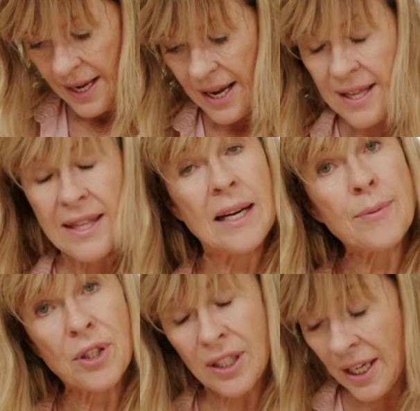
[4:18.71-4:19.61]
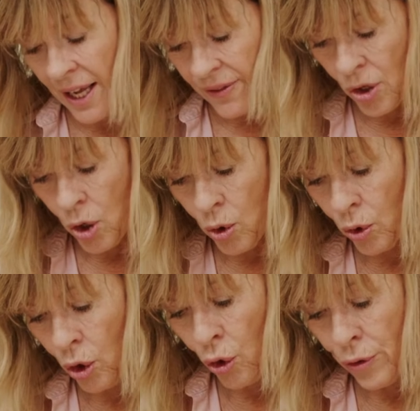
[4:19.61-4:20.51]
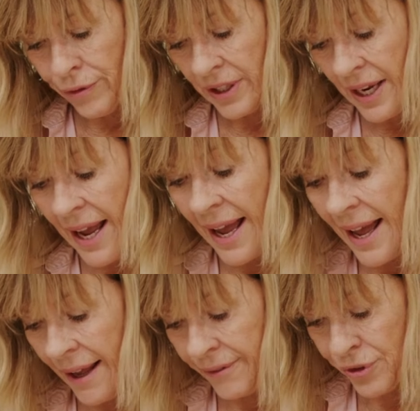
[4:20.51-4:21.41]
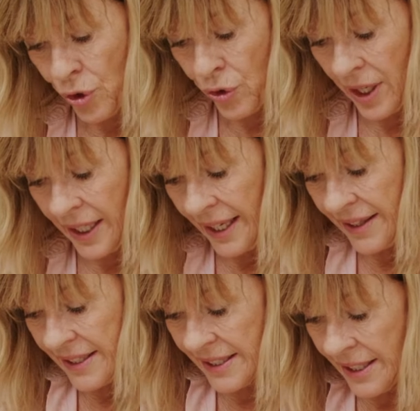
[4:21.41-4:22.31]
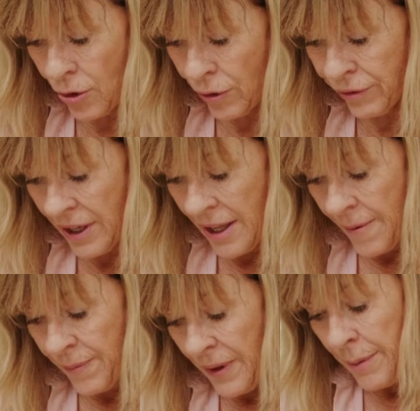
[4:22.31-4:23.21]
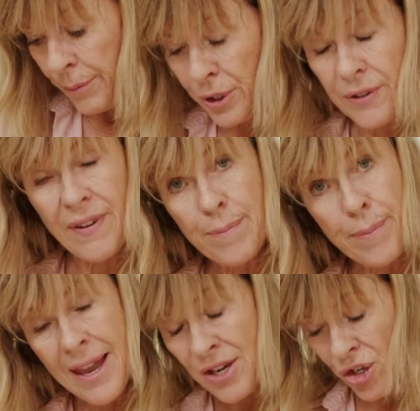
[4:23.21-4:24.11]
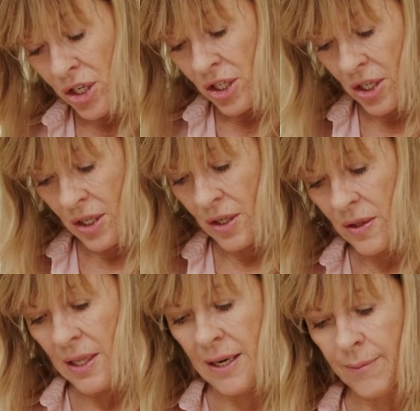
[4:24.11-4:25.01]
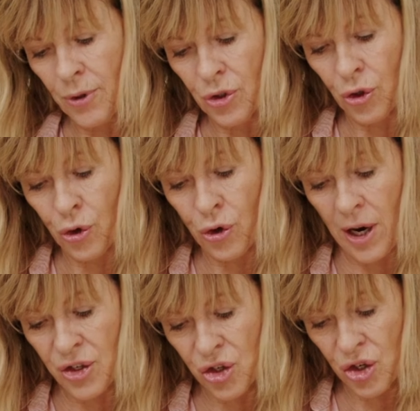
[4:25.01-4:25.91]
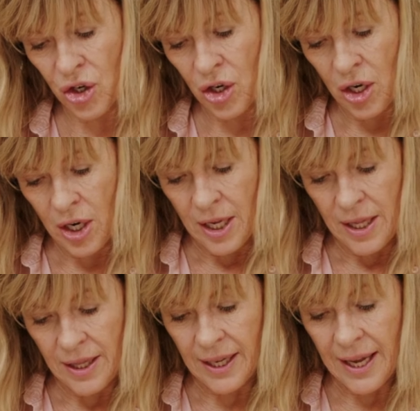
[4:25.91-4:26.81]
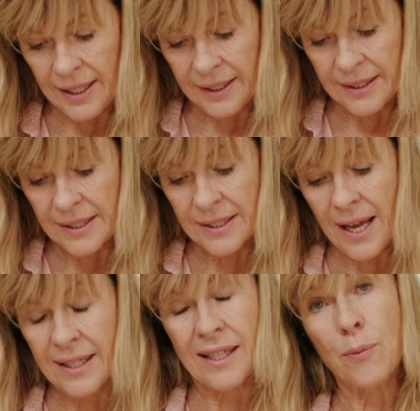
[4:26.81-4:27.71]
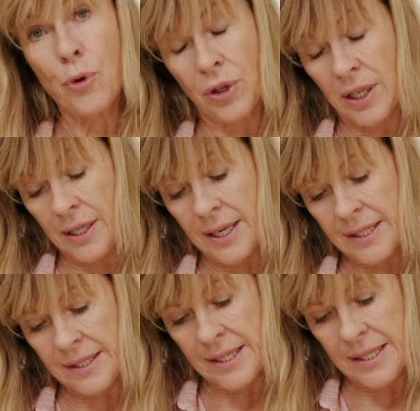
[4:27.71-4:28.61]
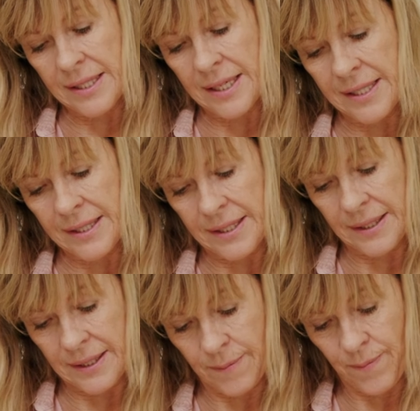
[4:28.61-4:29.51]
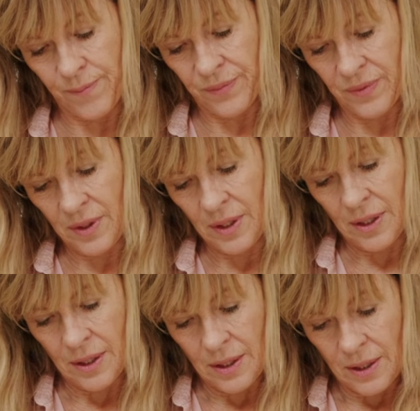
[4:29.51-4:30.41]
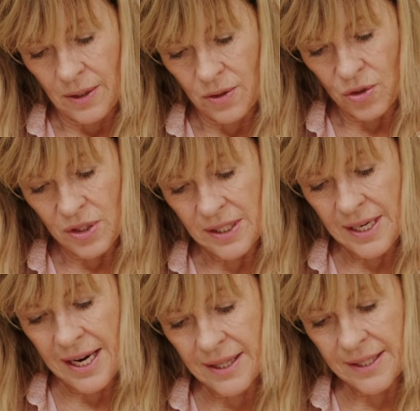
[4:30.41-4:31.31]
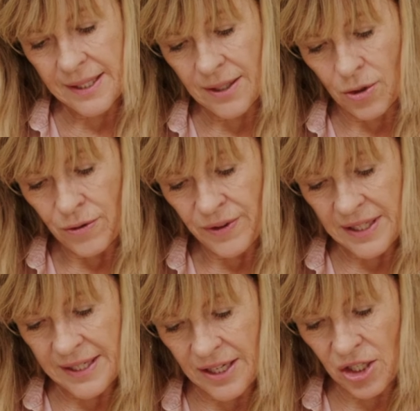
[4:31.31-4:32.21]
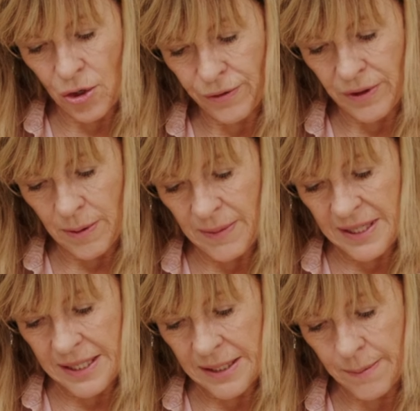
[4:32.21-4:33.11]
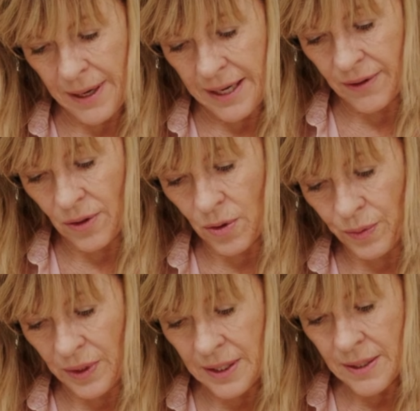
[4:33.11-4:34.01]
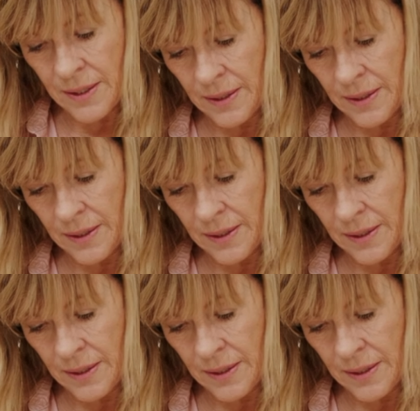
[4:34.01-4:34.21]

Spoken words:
and then I'm going to cut the whole clove in half so that I can get the skin off. Because if I bash it, then I'm going to crush the garlic inside and I won't get nice neat slices. So just take the skin off. That's actually often the messiest part of the whole thing.